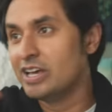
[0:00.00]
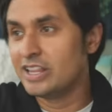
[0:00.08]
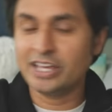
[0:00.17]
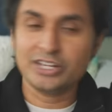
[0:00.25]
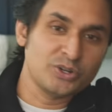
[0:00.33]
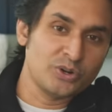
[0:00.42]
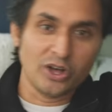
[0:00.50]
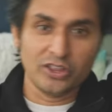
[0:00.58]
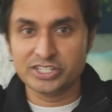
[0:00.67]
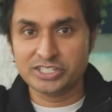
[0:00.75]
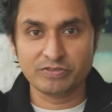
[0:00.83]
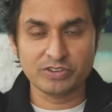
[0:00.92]
like doing all this
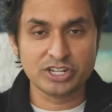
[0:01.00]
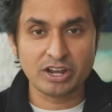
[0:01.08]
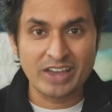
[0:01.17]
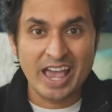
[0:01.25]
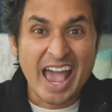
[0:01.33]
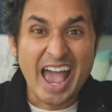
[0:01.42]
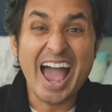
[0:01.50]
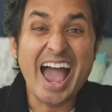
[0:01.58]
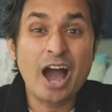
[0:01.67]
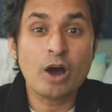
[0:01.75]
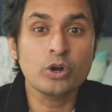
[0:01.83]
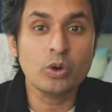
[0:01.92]
different stuff,
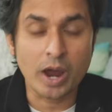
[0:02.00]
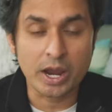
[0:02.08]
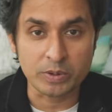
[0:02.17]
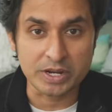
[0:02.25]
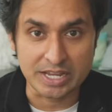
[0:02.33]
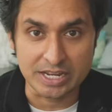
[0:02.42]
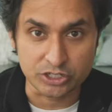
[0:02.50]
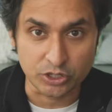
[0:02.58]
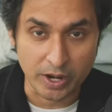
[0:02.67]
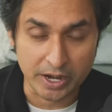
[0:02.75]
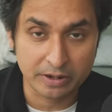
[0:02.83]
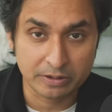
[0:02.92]
how do I
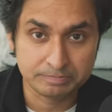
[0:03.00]
reintegrate it?